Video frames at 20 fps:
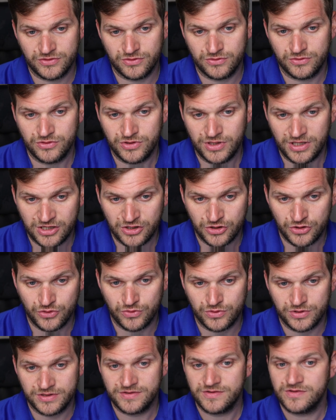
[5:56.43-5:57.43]
So
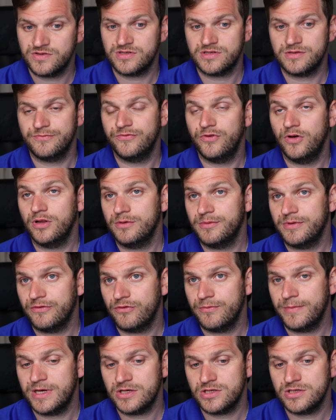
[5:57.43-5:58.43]
ignore the system volume
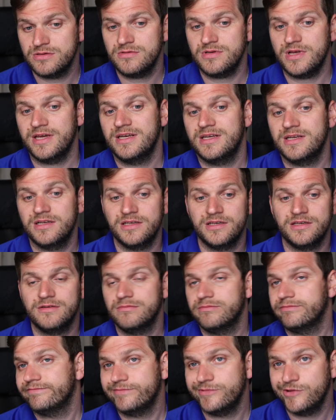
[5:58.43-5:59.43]
information. Ideally
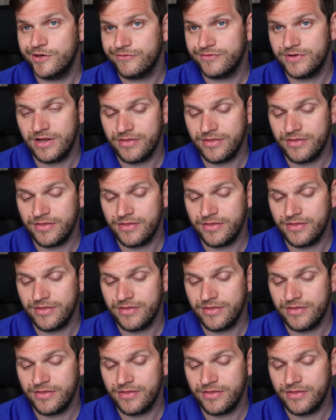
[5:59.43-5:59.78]
you have